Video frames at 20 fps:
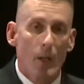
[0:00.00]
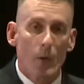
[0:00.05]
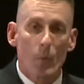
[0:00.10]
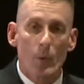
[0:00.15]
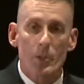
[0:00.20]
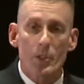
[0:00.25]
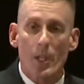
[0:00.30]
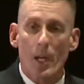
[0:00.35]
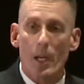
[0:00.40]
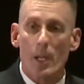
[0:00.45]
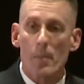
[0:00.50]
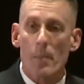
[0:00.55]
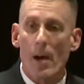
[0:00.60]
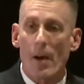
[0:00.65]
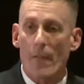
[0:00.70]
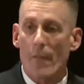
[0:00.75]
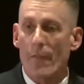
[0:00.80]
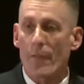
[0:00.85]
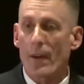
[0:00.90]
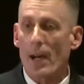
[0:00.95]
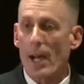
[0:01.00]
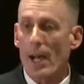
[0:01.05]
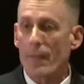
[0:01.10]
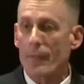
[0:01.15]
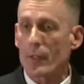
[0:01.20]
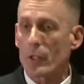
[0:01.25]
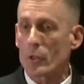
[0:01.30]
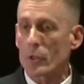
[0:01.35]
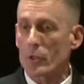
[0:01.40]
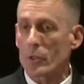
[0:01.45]
we talk about five
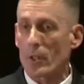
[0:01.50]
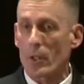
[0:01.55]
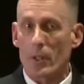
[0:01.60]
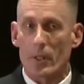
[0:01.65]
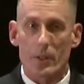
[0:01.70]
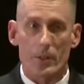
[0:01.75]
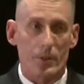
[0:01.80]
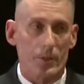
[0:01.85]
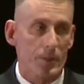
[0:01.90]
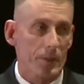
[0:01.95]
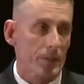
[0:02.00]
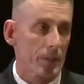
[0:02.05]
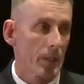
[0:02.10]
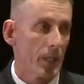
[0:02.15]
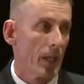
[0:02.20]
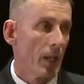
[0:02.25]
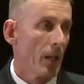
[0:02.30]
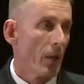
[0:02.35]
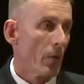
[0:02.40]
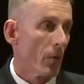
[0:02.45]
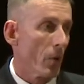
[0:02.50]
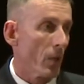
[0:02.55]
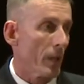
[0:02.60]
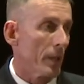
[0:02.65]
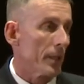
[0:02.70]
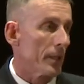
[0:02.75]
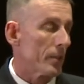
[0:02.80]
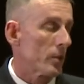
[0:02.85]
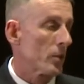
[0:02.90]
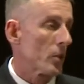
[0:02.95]
concerns
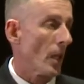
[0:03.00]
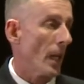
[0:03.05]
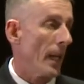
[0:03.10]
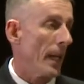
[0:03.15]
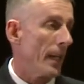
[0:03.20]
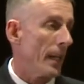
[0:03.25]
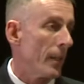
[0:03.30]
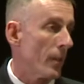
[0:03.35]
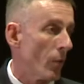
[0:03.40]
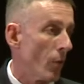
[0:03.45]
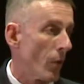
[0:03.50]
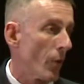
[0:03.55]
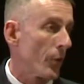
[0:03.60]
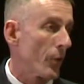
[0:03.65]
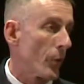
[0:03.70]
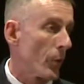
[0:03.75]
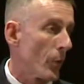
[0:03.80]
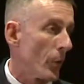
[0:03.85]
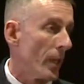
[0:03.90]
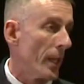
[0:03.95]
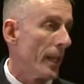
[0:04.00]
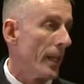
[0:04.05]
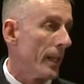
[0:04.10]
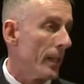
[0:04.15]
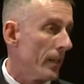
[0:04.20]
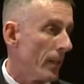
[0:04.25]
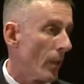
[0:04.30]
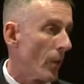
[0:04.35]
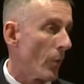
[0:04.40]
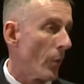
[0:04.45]
really China, North
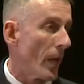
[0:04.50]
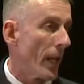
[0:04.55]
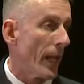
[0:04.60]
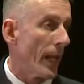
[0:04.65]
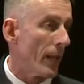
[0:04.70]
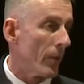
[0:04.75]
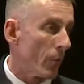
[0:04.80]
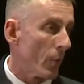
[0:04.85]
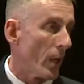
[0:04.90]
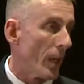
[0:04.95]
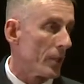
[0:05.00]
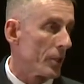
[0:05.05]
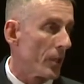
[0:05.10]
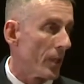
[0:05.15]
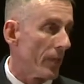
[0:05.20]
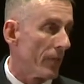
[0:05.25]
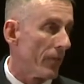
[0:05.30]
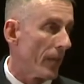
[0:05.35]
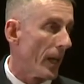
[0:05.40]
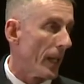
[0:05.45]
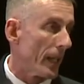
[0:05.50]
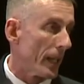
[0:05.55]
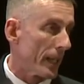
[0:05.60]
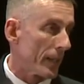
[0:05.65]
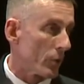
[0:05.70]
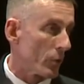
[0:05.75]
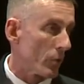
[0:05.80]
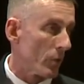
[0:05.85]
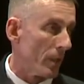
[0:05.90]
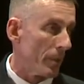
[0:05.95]
Korea, Iran, Russia, and violent
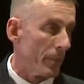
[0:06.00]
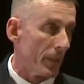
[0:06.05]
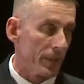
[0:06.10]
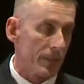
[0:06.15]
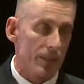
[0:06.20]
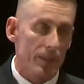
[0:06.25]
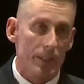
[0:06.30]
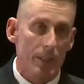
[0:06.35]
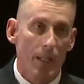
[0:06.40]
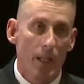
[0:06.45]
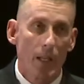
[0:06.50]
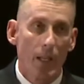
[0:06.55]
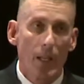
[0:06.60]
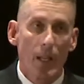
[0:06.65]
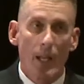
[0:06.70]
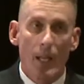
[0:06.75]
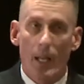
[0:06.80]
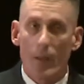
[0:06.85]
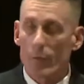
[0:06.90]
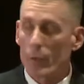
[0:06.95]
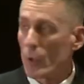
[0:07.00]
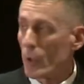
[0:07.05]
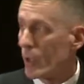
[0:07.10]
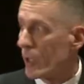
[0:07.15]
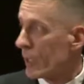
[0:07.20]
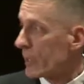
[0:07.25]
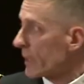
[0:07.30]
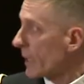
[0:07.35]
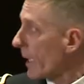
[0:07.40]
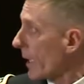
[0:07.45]
extremists. If you
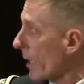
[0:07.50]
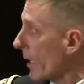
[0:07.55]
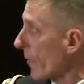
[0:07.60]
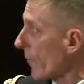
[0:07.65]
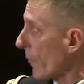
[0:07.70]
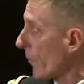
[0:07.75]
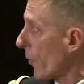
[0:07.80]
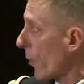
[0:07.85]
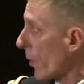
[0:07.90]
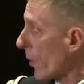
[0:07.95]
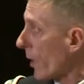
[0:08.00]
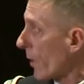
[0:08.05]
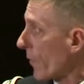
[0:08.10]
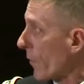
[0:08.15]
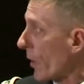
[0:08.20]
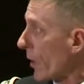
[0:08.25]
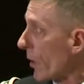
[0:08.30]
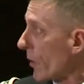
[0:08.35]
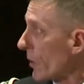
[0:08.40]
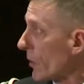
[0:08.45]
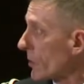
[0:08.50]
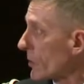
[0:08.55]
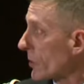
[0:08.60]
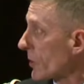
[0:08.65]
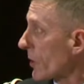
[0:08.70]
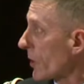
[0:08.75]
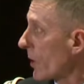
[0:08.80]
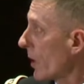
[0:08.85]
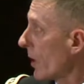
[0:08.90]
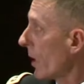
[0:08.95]
look there, four of
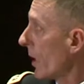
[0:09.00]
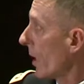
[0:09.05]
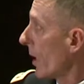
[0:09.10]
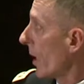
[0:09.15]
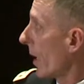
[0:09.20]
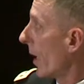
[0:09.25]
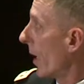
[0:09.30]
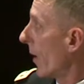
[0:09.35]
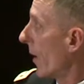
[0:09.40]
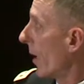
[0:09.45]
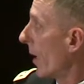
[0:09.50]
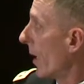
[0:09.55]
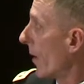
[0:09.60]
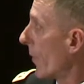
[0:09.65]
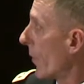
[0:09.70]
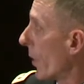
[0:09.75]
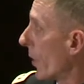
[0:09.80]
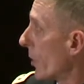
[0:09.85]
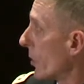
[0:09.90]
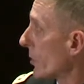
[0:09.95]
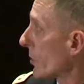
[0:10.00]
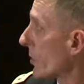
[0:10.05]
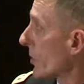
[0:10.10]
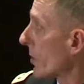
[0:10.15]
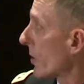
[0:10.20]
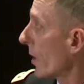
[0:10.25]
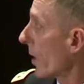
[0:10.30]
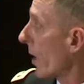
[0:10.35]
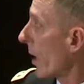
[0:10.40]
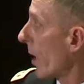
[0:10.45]
those, uh, of
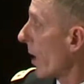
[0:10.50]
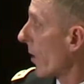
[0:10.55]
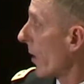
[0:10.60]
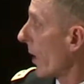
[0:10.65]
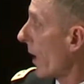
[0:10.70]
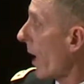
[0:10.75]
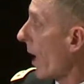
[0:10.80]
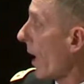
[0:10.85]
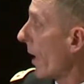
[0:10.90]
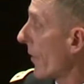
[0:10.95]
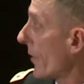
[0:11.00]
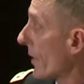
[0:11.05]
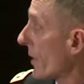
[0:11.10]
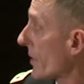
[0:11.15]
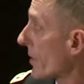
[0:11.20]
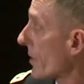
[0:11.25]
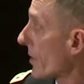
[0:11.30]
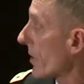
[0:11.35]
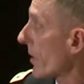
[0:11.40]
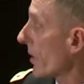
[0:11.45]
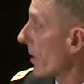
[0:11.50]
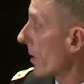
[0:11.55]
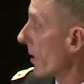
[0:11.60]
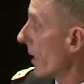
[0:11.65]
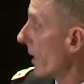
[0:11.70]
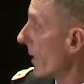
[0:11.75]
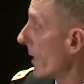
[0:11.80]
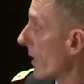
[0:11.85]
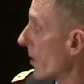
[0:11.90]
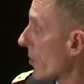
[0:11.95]
those are on this,
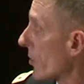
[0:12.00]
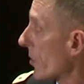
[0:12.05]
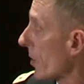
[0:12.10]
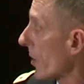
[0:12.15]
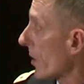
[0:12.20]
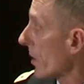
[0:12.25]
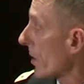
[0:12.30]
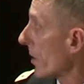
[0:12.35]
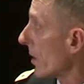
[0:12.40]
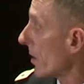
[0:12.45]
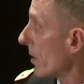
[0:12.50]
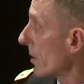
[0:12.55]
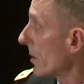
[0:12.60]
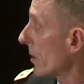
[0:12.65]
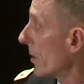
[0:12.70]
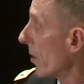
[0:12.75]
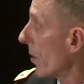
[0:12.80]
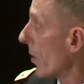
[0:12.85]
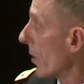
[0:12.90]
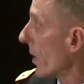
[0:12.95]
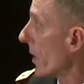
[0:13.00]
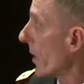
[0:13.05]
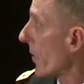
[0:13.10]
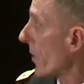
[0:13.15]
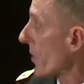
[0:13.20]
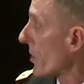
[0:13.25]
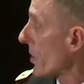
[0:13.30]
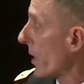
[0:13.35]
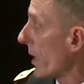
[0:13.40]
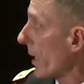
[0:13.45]
in this circle or in the
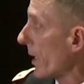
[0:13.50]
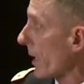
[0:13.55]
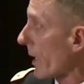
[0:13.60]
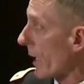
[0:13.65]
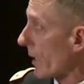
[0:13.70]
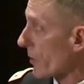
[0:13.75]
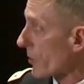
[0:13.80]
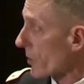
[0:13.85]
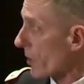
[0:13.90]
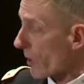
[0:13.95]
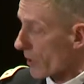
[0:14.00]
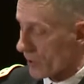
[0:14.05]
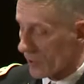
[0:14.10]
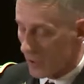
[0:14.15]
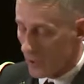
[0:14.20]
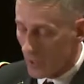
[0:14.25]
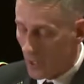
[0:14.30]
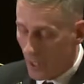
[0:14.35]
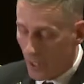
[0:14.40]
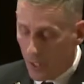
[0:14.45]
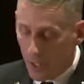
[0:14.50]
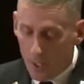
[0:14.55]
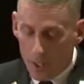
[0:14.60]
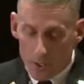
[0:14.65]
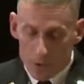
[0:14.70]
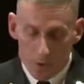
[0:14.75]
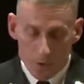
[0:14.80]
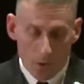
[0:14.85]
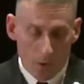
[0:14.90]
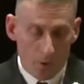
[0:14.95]
vicinity of that circle.
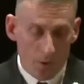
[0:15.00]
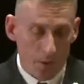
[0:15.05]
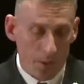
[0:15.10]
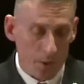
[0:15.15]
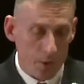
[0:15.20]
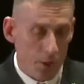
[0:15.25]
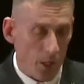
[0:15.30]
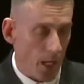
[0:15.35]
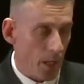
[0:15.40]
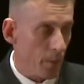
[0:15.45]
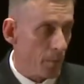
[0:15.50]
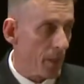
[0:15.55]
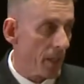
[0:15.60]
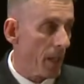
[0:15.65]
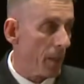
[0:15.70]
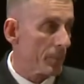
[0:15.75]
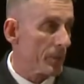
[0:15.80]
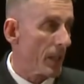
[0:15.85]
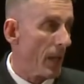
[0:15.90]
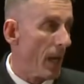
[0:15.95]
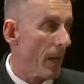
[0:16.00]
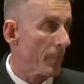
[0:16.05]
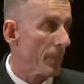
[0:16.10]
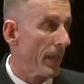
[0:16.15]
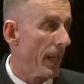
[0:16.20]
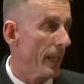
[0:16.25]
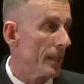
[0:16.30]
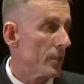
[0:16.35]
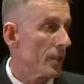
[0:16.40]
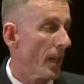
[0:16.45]
So the gentleman up top,
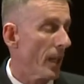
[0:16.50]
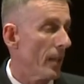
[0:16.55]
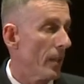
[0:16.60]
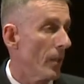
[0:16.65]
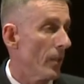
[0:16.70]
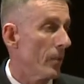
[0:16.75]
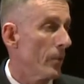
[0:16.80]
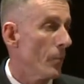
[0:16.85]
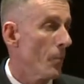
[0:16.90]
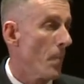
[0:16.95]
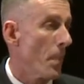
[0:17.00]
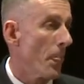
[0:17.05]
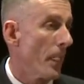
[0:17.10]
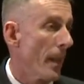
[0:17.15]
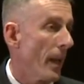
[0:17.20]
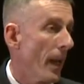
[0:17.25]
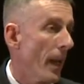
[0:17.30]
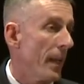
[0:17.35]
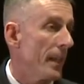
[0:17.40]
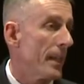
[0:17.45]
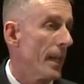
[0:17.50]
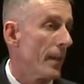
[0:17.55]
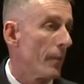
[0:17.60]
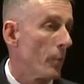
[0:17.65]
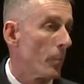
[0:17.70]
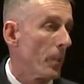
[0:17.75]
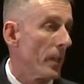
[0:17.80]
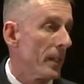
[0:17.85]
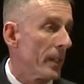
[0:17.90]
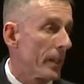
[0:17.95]
KJU, I'd never
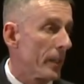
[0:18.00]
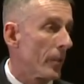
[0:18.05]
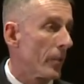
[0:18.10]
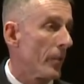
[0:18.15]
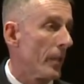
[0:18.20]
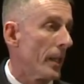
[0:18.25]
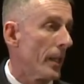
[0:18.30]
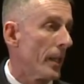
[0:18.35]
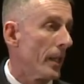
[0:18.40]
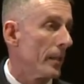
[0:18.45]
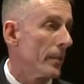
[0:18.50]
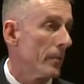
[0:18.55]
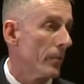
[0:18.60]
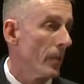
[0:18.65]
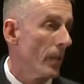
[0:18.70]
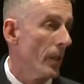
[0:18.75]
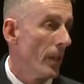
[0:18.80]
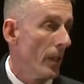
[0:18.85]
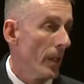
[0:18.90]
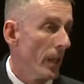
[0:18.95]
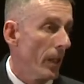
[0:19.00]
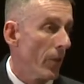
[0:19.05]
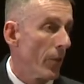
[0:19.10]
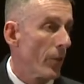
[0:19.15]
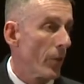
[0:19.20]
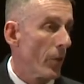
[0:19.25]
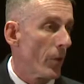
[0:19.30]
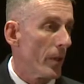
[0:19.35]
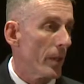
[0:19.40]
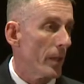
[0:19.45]
been to Korea in
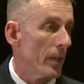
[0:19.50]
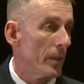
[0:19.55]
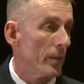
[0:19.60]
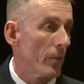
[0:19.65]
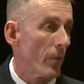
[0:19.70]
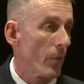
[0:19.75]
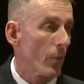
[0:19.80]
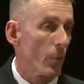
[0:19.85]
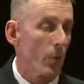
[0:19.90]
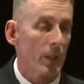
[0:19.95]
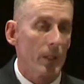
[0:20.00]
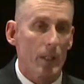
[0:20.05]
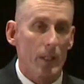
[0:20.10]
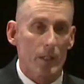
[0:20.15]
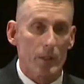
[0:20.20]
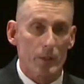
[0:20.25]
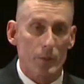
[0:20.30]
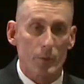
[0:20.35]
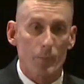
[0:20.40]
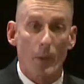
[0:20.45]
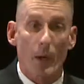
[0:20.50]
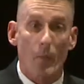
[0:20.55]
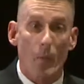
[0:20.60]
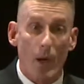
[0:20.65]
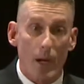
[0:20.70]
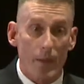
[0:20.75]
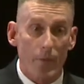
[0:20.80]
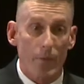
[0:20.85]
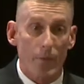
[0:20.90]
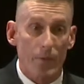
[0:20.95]
33 years. My
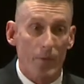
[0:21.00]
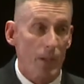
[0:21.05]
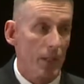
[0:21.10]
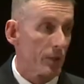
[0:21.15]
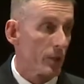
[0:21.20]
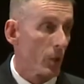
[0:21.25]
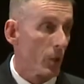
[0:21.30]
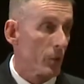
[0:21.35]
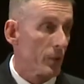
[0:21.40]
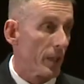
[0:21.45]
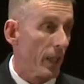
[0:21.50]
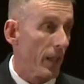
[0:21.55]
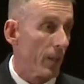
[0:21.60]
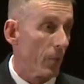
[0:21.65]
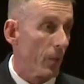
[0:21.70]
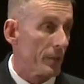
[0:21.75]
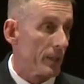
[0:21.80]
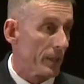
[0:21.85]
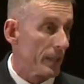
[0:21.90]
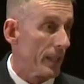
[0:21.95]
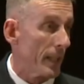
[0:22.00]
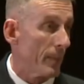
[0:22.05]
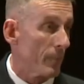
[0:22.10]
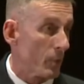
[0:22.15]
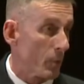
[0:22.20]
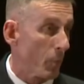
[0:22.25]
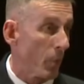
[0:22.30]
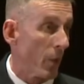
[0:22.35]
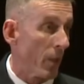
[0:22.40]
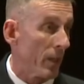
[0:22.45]
wife, as a lieutenant, went to Team
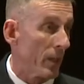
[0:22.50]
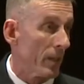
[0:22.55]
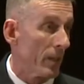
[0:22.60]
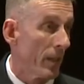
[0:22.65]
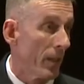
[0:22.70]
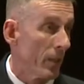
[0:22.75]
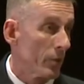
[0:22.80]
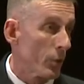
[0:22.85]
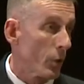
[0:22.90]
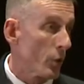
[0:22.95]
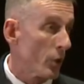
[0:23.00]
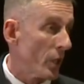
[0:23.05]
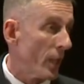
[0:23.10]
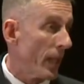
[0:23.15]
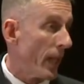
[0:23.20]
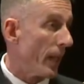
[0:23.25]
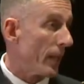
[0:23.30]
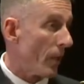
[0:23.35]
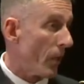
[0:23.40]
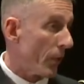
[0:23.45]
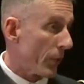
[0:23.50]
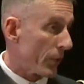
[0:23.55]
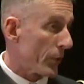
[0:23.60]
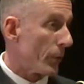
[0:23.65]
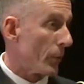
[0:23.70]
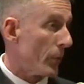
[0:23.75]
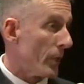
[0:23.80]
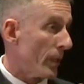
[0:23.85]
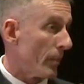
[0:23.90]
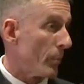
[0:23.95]
Spirit, so she had all the
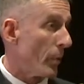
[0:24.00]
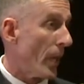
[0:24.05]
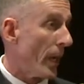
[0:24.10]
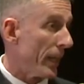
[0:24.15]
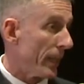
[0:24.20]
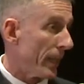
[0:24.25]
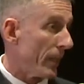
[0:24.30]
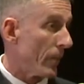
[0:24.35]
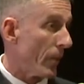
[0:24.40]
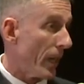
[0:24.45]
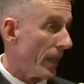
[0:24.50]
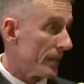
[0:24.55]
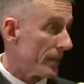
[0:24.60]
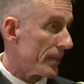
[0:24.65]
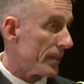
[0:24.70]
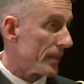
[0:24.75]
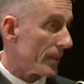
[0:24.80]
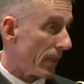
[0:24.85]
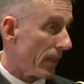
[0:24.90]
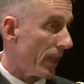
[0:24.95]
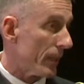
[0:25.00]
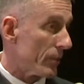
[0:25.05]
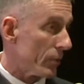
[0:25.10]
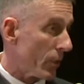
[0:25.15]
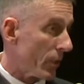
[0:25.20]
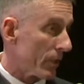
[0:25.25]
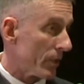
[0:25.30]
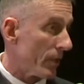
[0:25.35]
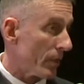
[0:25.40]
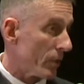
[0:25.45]
Korea bragging rights until I
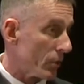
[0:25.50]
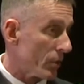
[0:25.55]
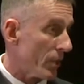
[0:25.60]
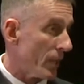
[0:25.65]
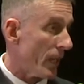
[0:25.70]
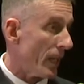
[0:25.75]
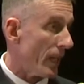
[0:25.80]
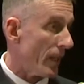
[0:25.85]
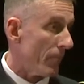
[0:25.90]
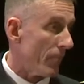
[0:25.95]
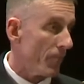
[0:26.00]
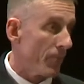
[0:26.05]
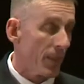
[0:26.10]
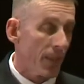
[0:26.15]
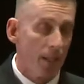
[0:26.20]
took this job.